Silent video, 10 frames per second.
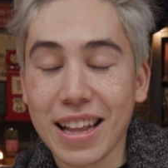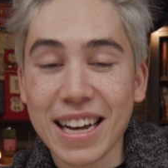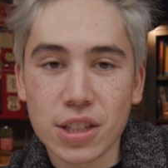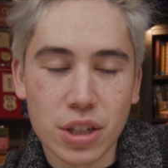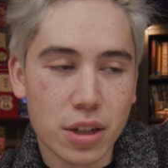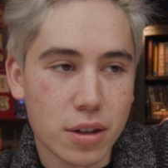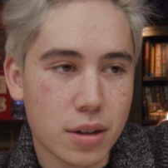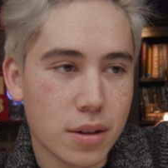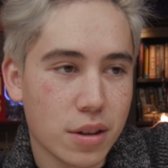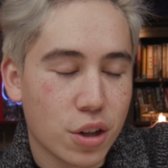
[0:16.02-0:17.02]
Last
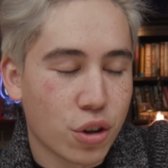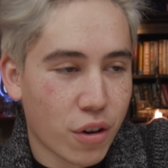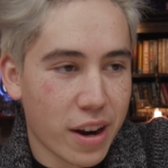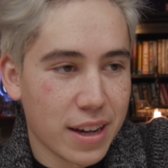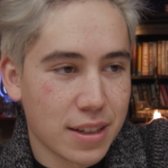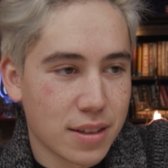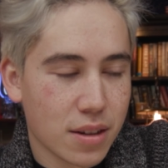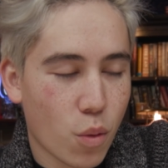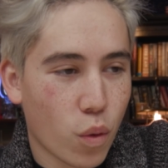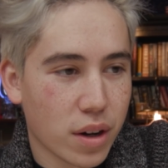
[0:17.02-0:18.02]
year, the
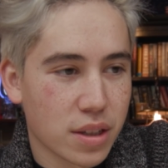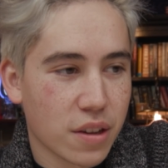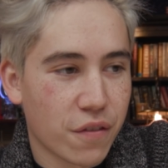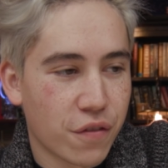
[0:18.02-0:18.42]
craze was